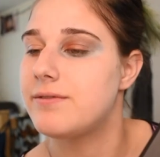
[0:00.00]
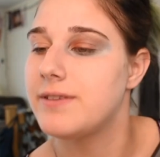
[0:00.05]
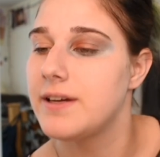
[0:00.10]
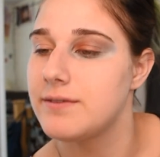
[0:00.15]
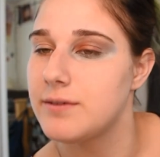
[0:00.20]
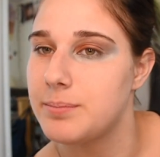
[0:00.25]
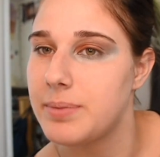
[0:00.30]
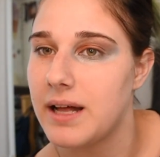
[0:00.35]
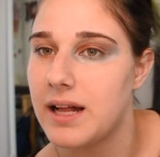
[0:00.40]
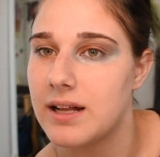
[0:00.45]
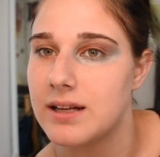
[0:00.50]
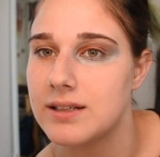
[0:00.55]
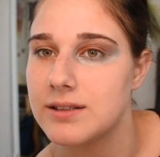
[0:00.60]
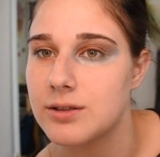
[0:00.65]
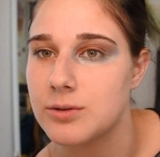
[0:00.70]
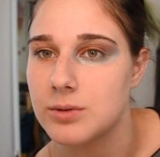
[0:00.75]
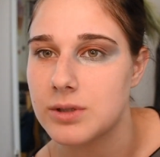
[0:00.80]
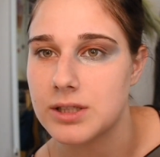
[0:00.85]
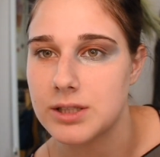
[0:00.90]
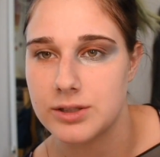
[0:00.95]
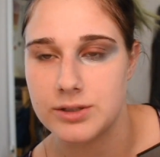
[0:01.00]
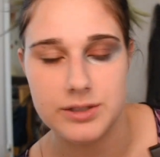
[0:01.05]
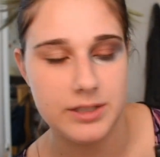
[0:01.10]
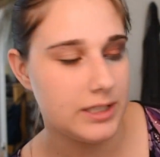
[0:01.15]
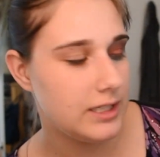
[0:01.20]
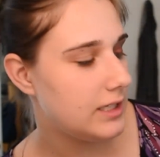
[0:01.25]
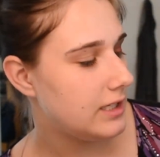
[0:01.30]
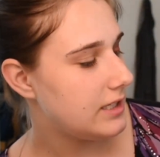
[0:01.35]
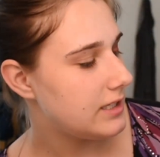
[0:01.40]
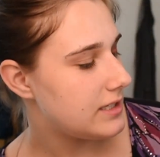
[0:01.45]
favorite palette in the world.
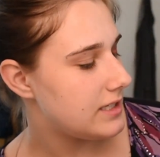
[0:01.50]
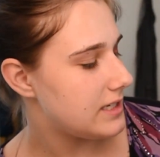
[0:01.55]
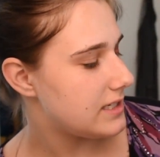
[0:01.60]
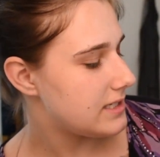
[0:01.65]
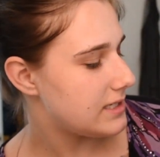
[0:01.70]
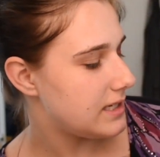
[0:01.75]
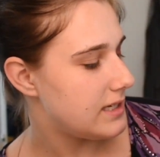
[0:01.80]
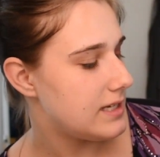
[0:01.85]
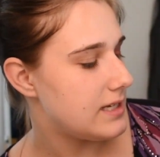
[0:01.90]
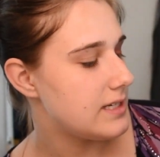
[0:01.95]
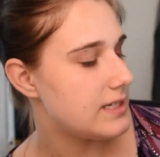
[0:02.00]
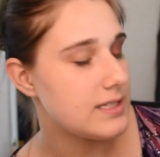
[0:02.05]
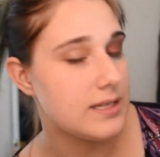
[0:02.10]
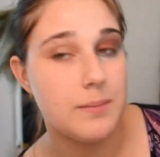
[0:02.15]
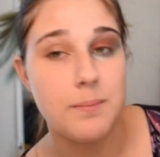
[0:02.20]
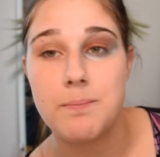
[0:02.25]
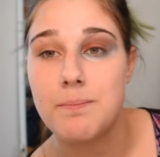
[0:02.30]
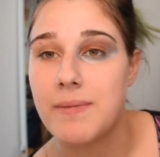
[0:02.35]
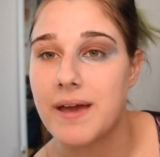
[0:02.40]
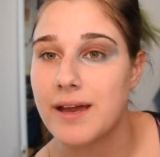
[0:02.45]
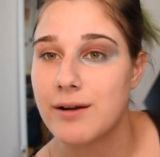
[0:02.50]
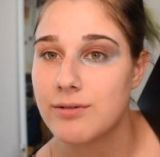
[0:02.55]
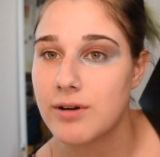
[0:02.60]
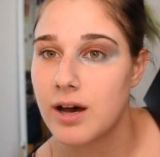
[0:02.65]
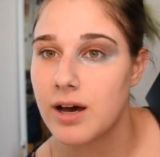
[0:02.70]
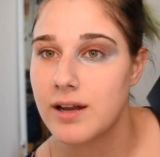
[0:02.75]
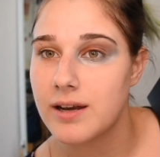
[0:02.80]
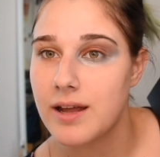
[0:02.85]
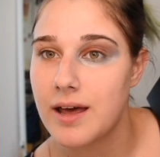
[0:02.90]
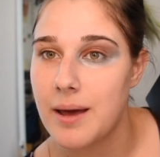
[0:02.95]
This is
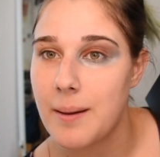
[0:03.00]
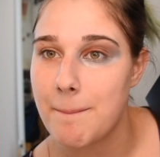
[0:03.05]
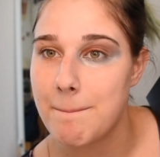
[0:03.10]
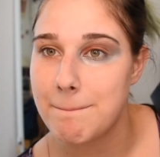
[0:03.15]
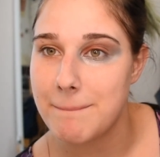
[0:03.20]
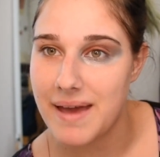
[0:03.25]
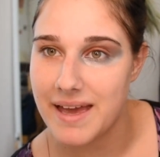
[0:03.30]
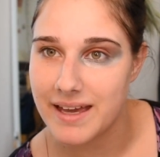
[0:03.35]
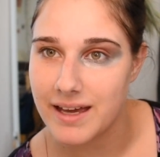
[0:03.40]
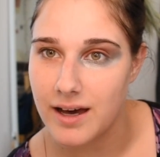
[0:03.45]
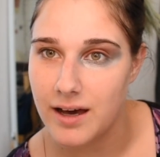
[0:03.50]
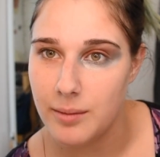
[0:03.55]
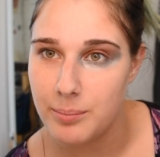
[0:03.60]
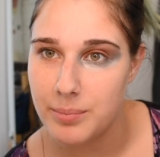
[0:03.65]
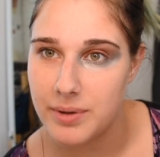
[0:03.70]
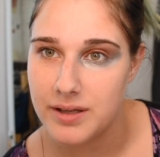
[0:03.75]
Mehron Makeup.